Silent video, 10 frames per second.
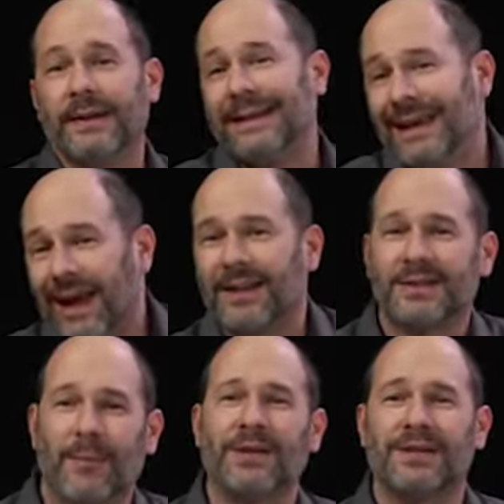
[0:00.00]
yeah, to
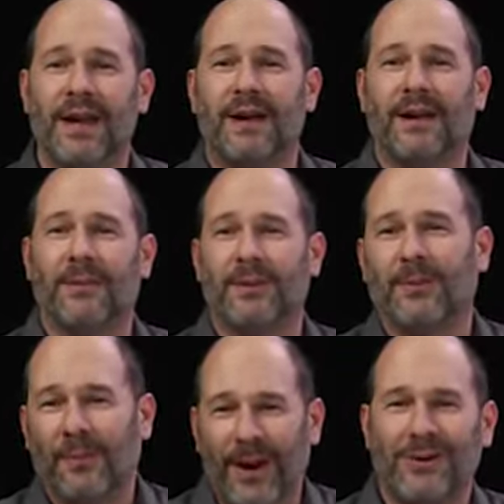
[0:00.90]
some extent, I mean,
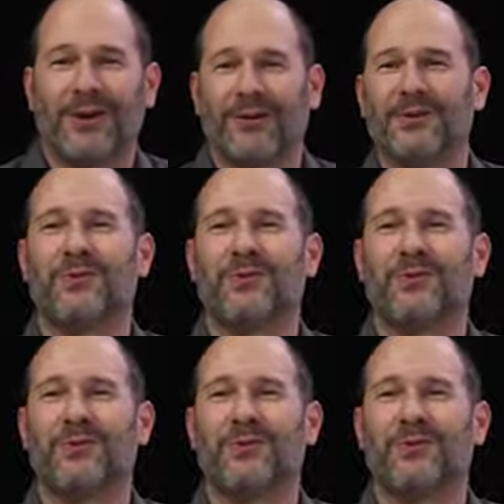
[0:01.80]
Microsoft has